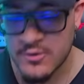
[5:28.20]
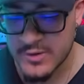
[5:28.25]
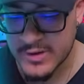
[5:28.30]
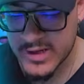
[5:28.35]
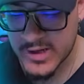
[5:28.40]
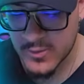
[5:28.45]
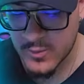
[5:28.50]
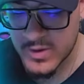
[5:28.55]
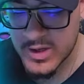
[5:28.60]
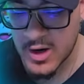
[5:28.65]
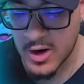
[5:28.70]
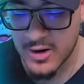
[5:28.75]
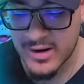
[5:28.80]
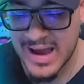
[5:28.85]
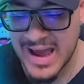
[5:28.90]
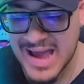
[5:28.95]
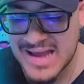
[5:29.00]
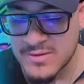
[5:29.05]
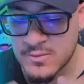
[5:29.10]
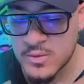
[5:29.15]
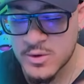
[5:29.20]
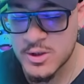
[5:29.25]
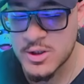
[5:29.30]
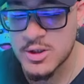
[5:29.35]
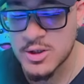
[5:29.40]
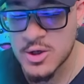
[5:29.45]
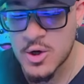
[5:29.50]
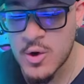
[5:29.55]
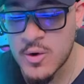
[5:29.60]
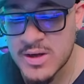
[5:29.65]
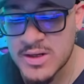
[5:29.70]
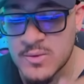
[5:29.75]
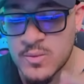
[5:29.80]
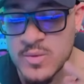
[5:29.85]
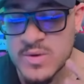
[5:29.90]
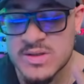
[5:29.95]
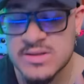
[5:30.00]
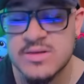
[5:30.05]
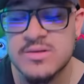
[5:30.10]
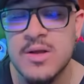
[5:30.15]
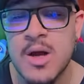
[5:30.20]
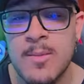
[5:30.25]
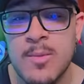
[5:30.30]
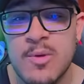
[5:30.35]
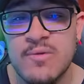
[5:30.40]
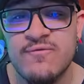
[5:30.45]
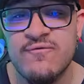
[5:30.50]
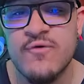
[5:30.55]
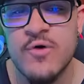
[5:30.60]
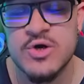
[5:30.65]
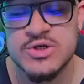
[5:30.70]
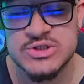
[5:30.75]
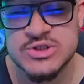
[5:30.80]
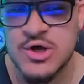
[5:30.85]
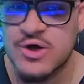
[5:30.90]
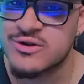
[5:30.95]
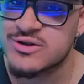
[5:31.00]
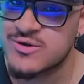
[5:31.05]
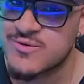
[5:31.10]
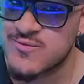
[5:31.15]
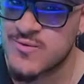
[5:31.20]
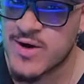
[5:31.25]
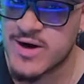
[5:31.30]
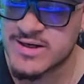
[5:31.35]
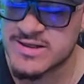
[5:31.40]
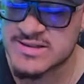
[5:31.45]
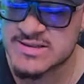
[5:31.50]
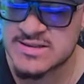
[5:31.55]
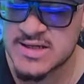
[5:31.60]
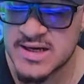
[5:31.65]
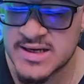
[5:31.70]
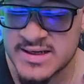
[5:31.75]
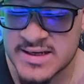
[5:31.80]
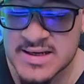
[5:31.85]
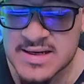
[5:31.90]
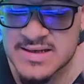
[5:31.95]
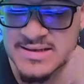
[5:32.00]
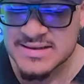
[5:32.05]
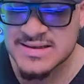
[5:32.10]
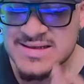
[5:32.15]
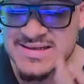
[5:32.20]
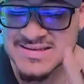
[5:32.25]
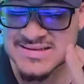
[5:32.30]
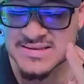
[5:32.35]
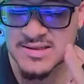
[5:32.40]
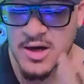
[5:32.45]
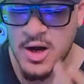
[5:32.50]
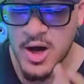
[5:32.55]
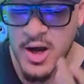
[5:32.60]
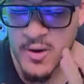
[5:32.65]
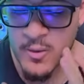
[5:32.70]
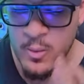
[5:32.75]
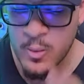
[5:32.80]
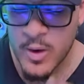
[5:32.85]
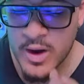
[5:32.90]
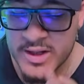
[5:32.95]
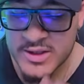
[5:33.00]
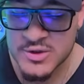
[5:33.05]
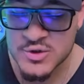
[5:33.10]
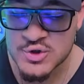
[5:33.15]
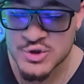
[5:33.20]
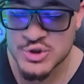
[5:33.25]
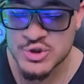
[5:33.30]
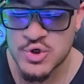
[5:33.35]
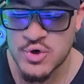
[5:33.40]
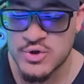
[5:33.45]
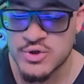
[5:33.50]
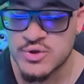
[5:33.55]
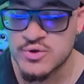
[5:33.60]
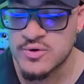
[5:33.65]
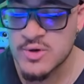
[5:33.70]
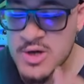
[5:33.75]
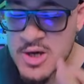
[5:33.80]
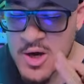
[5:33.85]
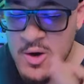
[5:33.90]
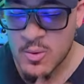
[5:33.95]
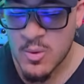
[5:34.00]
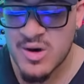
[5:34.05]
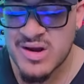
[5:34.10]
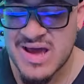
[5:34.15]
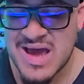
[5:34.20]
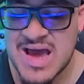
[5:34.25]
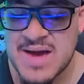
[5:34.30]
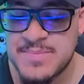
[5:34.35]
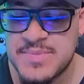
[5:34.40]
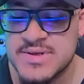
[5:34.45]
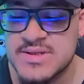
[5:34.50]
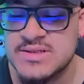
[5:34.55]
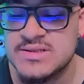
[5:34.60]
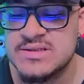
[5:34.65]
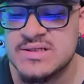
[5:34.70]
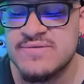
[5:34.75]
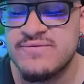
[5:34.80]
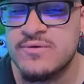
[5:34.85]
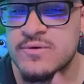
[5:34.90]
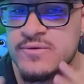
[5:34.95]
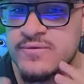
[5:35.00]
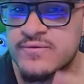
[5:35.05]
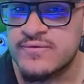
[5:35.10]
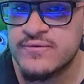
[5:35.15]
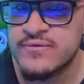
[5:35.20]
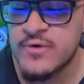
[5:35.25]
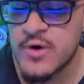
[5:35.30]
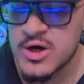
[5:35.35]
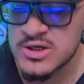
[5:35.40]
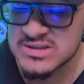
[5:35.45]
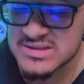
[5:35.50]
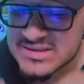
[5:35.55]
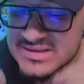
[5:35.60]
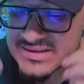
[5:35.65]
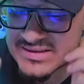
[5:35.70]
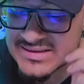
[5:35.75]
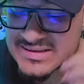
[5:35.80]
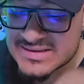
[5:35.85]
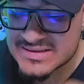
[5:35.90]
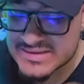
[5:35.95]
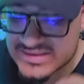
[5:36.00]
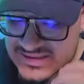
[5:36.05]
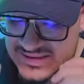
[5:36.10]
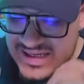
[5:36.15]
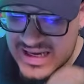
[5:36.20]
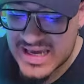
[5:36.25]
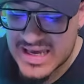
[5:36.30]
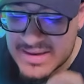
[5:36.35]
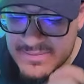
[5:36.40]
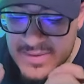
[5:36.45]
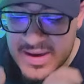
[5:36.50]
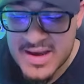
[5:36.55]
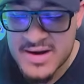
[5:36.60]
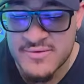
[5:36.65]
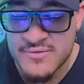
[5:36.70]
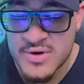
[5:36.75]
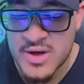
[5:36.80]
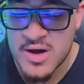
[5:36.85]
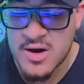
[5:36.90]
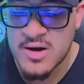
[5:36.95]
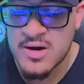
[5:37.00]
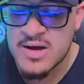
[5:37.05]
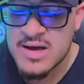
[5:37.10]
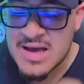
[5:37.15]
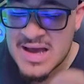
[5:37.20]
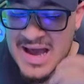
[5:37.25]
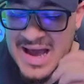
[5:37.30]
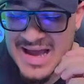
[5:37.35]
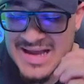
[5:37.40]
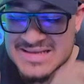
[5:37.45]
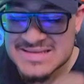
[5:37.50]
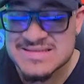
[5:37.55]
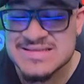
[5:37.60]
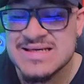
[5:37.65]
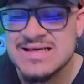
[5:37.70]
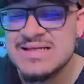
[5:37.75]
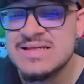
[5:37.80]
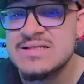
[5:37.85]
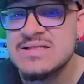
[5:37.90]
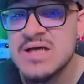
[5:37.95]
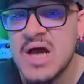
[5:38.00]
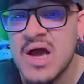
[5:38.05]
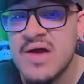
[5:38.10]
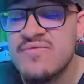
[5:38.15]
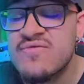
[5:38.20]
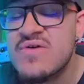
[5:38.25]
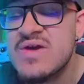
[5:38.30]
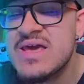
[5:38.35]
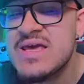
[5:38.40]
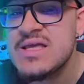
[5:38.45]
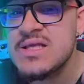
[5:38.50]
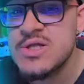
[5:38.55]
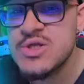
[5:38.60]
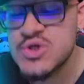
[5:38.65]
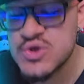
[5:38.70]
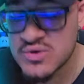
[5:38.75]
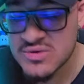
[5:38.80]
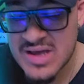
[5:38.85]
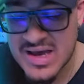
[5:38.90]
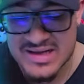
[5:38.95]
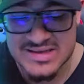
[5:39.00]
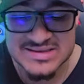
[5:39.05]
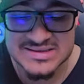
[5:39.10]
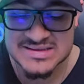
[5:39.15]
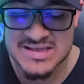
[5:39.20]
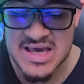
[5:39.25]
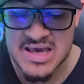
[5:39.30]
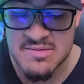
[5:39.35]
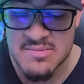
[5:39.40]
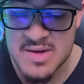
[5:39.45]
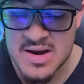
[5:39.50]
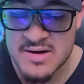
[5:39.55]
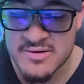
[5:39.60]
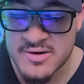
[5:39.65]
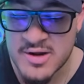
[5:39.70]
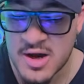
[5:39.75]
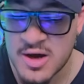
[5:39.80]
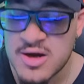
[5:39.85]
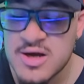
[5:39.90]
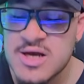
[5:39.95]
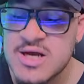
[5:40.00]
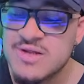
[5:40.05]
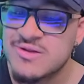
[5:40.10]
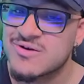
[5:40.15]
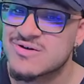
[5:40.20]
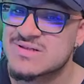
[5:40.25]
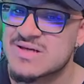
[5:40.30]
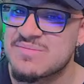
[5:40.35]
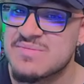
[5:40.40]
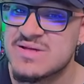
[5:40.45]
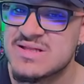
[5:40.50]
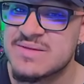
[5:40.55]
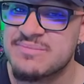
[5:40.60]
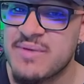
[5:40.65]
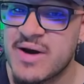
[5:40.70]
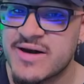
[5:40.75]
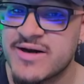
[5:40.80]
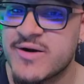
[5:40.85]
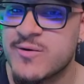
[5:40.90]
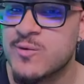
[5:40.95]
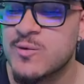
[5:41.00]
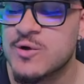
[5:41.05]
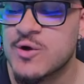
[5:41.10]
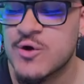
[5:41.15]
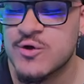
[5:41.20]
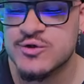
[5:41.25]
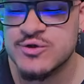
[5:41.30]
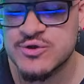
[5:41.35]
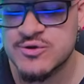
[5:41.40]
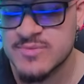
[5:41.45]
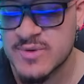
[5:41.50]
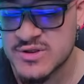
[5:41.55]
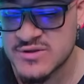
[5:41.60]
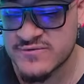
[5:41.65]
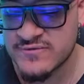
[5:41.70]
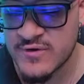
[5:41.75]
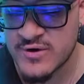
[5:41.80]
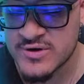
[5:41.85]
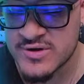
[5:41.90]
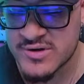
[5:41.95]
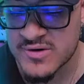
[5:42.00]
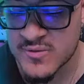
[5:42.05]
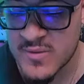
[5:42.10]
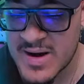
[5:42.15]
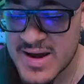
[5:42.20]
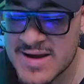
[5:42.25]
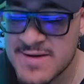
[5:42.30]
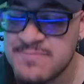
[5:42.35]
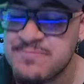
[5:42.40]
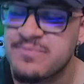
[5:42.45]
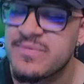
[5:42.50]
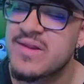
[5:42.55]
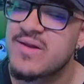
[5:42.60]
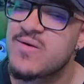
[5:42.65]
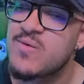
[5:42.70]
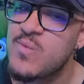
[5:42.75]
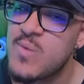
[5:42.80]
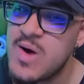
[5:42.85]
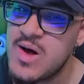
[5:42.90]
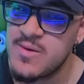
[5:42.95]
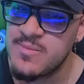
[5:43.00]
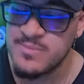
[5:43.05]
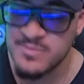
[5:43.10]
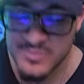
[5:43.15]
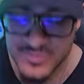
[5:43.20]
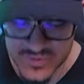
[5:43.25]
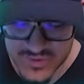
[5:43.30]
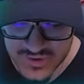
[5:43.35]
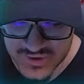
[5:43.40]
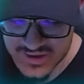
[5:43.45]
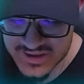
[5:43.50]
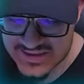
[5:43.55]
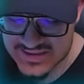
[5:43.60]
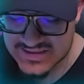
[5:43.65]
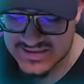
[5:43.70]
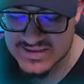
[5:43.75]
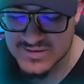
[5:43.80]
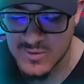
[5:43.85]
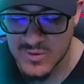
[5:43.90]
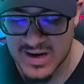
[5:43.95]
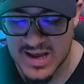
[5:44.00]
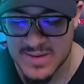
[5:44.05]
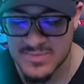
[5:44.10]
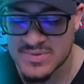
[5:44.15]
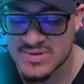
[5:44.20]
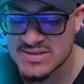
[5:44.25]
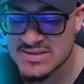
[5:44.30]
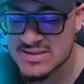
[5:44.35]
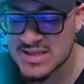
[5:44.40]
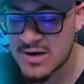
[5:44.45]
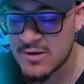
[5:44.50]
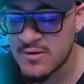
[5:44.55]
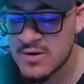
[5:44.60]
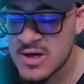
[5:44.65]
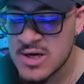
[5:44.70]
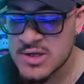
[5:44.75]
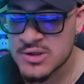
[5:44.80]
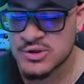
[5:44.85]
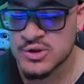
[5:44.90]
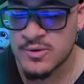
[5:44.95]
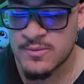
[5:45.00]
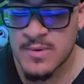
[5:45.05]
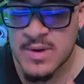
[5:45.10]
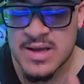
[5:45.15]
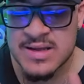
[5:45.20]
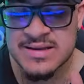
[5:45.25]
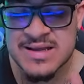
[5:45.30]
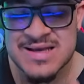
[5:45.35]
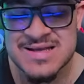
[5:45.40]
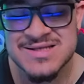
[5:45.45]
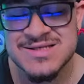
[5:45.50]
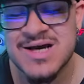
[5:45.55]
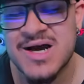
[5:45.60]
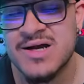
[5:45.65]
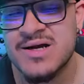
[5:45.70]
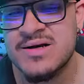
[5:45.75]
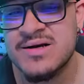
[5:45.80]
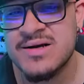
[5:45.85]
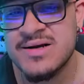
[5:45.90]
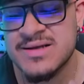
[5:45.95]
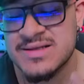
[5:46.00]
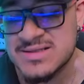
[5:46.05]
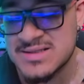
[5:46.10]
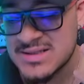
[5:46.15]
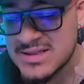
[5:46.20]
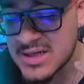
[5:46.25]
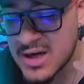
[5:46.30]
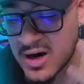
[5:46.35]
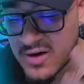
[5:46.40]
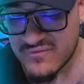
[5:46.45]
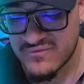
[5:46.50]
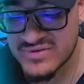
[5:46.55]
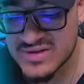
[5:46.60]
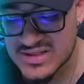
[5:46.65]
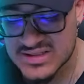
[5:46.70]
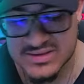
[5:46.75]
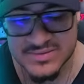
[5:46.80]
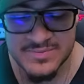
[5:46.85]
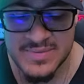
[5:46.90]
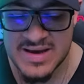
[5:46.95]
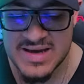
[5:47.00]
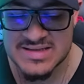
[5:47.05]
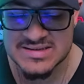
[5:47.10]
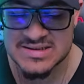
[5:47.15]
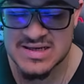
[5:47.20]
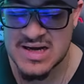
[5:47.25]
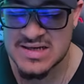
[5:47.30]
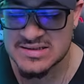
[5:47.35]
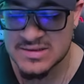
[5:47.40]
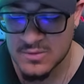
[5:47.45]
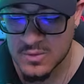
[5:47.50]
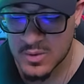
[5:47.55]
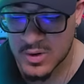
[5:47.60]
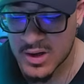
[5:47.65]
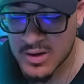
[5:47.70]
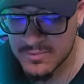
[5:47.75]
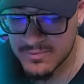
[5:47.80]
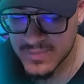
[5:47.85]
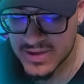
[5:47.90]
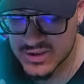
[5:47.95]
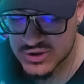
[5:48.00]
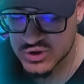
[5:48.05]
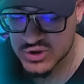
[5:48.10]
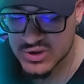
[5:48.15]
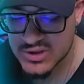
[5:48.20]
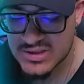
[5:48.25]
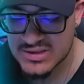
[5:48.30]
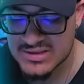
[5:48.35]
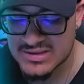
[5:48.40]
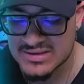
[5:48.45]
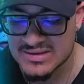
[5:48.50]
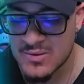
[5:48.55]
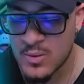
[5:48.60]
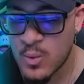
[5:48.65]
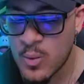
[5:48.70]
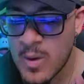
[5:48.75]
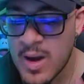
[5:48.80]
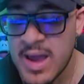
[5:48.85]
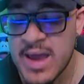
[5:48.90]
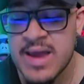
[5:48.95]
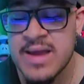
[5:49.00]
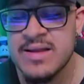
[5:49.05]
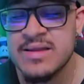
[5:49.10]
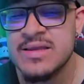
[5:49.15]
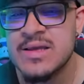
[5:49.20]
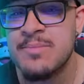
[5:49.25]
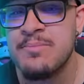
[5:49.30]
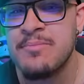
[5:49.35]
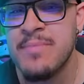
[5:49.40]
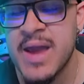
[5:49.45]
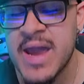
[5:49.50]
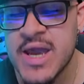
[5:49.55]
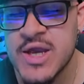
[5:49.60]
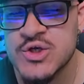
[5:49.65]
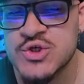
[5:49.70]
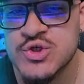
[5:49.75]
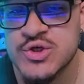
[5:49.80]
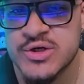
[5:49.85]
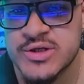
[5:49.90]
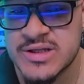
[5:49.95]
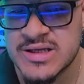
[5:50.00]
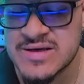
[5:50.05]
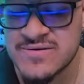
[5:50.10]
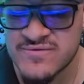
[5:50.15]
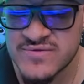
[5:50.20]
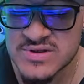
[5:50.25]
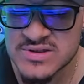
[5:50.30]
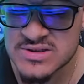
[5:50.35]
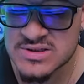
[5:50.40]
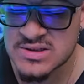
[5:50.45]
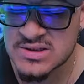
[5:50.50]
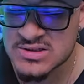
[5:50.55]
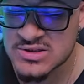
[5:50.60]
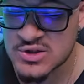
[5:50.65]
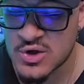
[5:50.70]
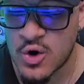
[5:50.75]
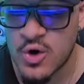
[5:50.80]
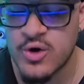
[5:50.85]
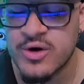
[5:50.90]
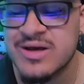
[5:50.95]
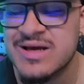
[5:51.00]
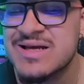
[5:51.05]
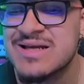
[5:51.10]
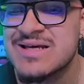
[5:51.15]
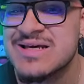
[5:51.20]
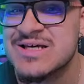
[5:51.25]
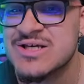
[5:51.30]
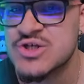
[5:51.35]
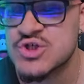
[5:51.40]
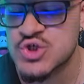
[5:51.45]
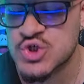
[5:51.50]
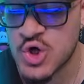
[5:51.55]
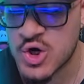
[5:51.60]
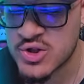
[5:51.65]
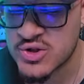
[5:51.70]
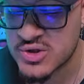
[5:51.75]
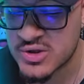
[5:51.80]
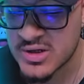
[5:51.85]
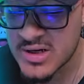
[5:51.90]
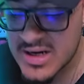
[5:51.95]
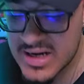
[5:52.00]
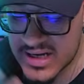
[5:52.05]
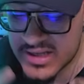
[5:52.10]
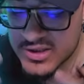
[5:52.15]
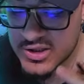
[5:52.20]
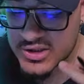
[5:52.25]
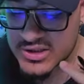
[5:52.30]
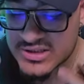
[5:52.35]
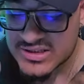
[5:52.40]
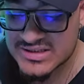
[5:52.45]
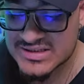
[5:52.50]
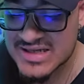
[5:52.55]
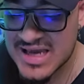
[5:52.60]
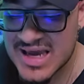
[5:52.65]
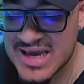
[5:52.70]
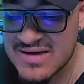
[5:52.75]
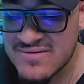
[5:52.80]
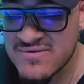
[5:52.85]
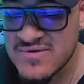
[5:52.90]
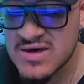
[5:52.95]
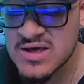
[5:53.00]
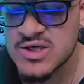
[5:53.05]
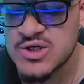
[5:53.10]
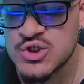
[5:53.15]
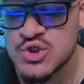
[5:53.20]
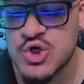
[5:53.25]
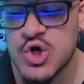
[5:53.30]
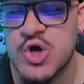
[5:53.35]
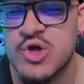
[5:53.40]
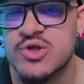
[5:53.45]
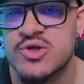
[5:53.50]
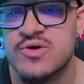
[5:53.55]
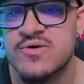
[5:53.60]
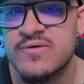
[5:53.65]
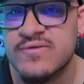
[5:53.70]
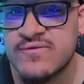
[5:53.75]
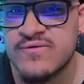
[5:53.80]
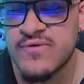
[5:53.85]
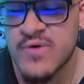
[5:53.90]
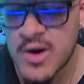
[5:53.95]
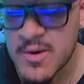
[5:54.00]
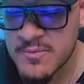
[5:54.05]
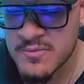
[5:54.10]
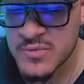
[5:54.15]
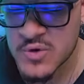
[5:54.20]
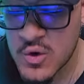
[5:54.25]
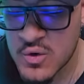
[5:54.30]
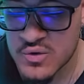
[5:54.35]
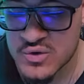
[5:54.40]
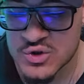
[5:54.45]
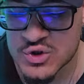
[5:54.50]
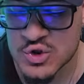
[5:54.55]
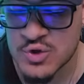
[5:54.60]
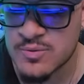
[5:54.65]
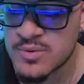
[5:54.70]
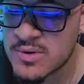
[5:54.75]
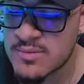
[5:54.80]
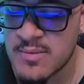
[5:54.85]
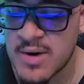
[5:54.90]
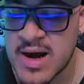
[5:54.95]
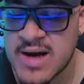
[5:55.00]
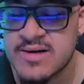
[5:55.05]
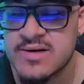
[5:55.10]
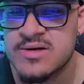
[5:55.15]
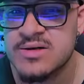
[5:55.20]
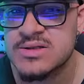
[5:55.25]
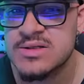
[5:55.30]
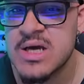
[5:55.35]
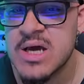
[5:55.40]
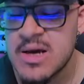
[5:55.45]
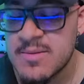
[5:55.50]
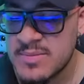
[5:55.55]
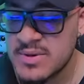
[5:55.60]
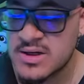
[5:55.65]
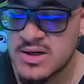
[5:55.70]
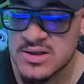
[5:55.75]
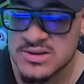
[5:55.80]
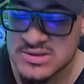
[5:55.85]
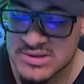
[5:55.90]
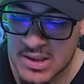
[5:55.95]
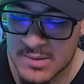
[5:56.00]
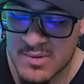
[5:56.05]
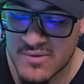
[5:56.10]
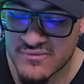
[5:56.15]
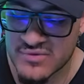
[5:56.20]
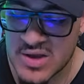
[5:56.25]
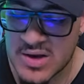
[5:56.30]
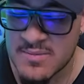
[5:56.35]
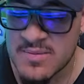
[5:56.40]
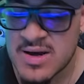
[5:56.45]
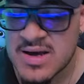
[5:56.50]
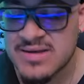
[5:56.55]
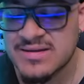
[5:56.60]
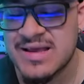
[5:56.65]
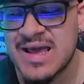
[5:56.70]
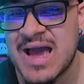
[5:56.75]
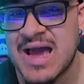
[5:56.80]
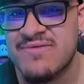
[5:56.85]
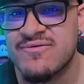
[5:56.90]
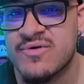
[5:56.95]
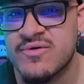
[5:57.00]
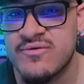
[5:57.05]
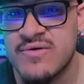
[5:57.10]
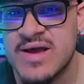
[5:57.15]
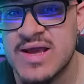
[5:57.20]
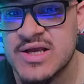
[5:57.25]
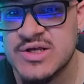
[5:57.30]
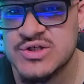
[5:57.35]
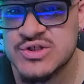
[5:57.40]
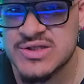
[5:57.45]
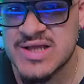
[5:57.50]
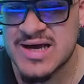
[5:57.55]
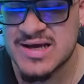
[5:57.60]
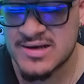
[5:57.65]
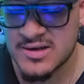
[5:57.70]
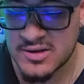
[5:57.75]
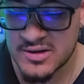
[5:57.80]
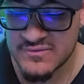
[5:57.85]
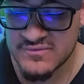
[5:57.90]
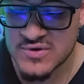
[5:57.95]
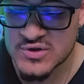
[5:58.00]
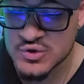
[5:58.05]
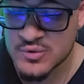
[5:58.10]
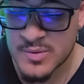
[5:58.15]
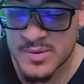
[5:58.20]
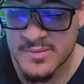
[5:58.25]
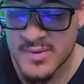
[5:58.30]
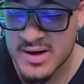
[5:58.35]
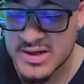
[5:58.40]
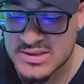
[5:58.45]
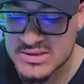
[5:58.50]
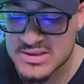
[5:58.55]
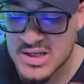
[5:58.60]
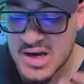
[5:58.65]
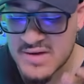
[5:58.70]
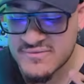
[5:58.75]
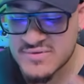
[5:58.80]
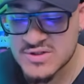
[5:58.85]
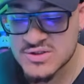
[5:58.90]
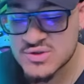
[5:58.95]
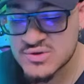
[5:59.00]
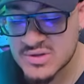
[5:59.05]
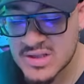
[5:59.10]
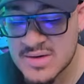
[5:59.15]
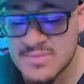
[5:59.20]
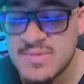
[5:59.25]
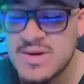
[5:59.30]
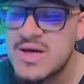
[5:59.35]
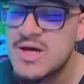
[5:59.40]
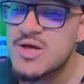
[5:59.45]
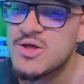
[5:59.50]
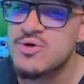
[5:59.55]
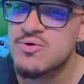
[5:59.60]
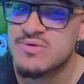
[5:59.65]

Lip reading: here we are, and we're gonna go in with double frost on the right side. This, I wanted to show you what happens if you frost the same area and then dive into that same area. Does that mean the miner will go too much further away? Well, you're gonna see what happens now. So the entirety of this base, guys, I want to mention is the way the major defenses target each other. They're saving each other from those super miners, because some of them, they have a range that if the super miners dive into them, you